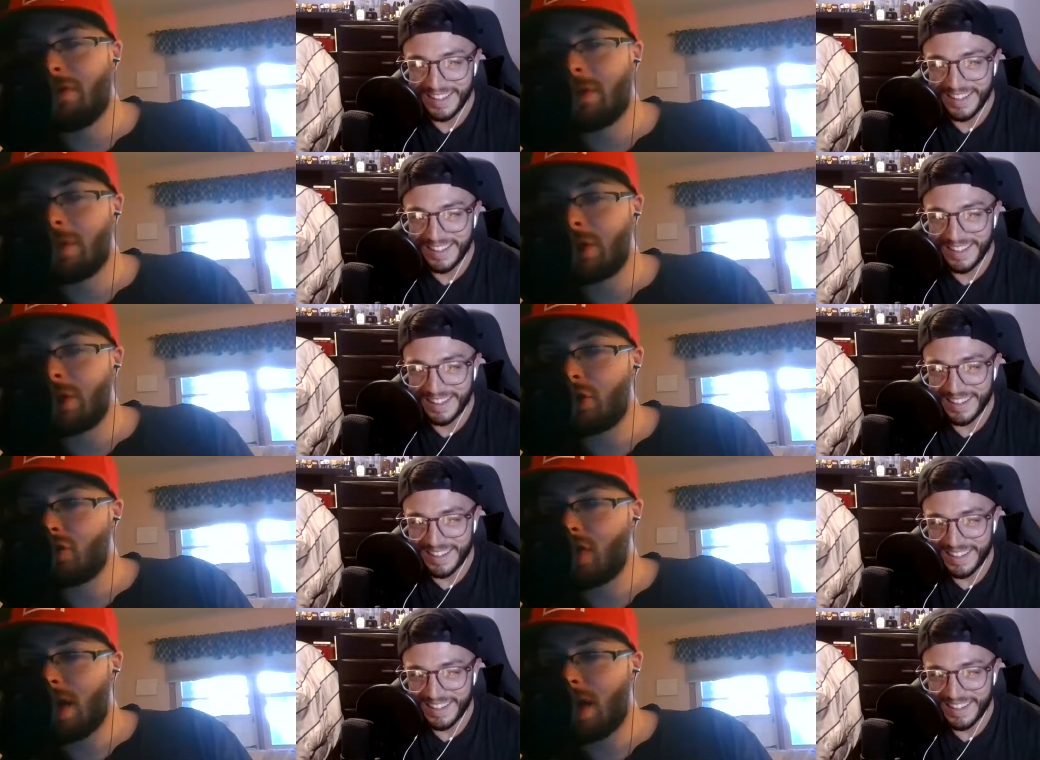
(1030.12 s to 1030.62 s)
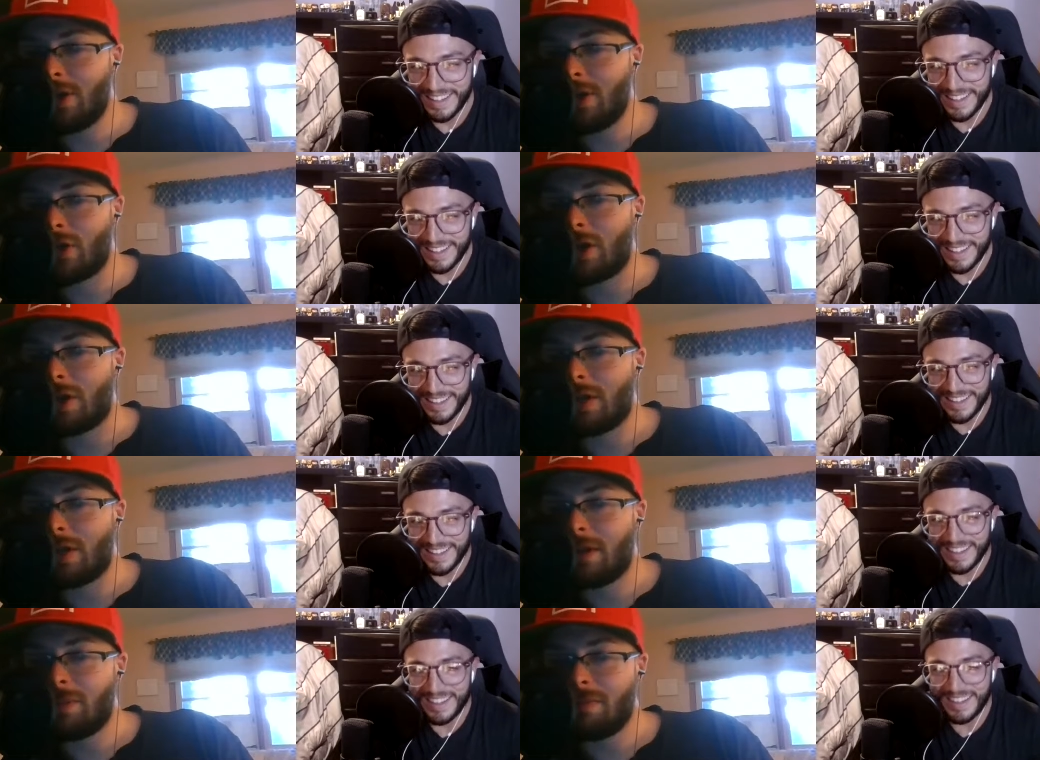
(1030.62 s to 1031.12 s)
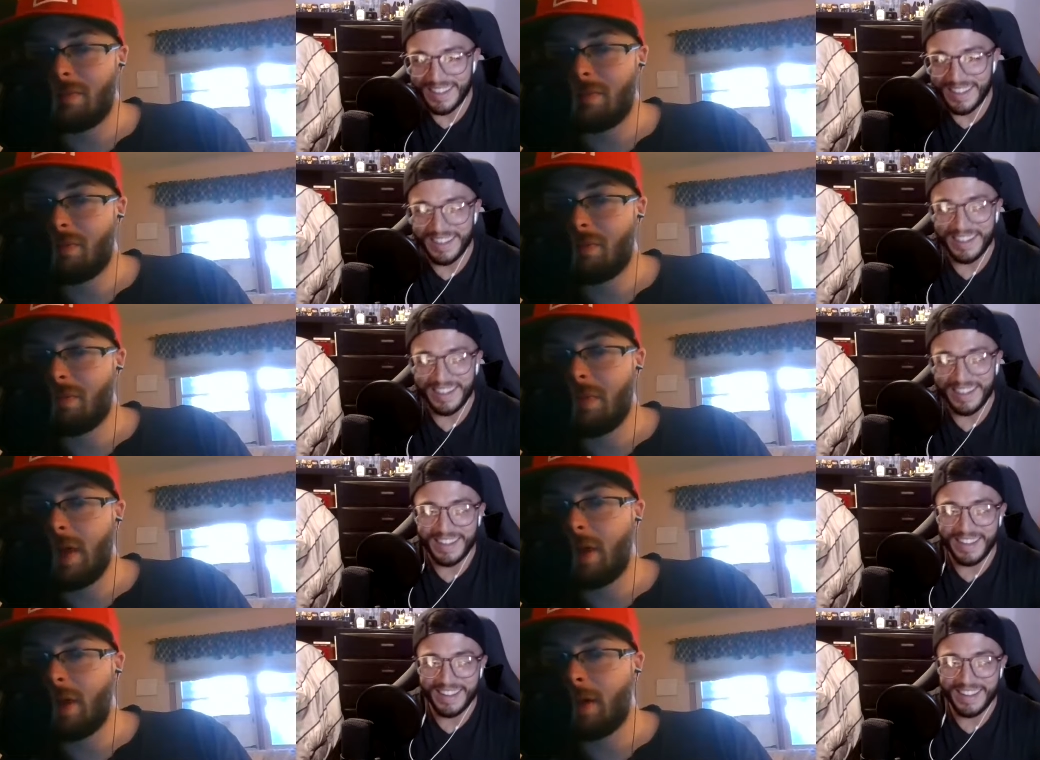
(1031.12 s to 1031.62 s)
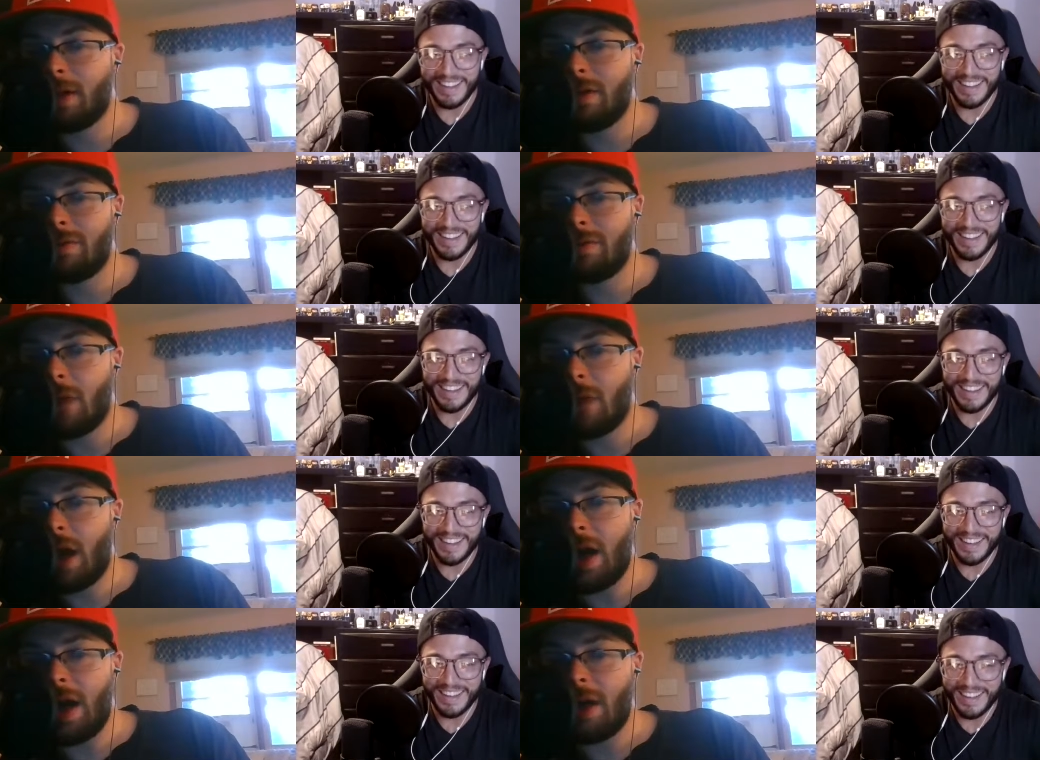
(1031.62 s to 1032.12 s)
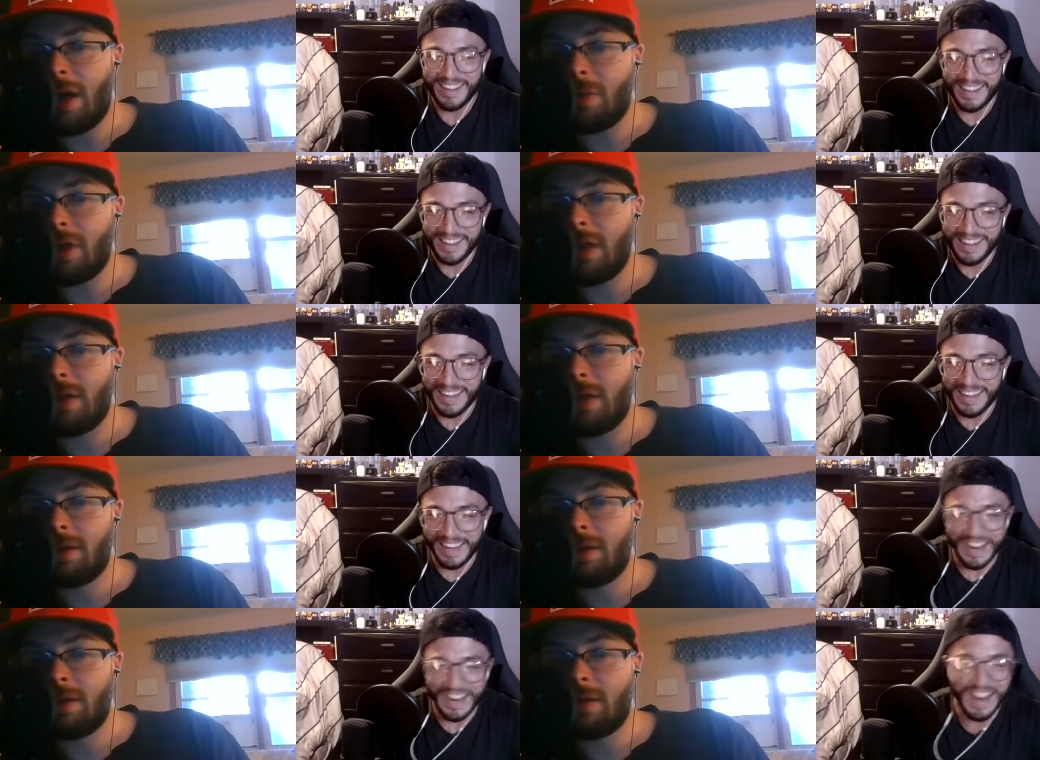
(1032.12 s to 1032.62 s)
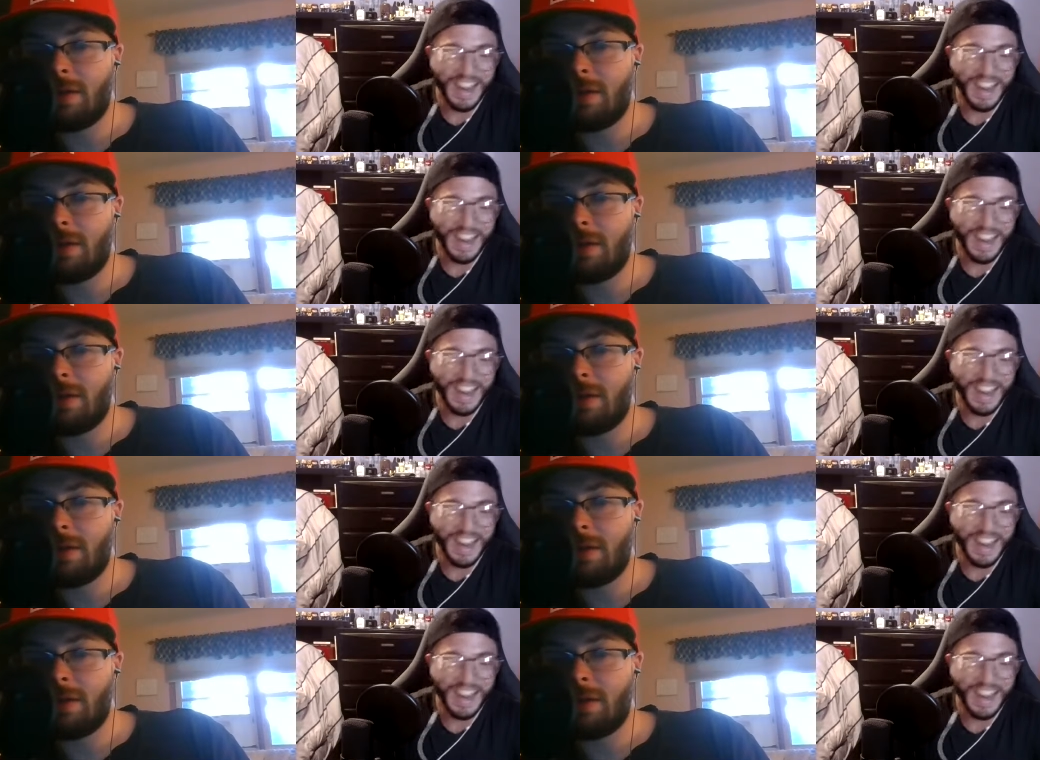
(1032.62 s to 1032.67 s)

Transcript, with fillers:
Speaker 1: from a stranger in the middle of miami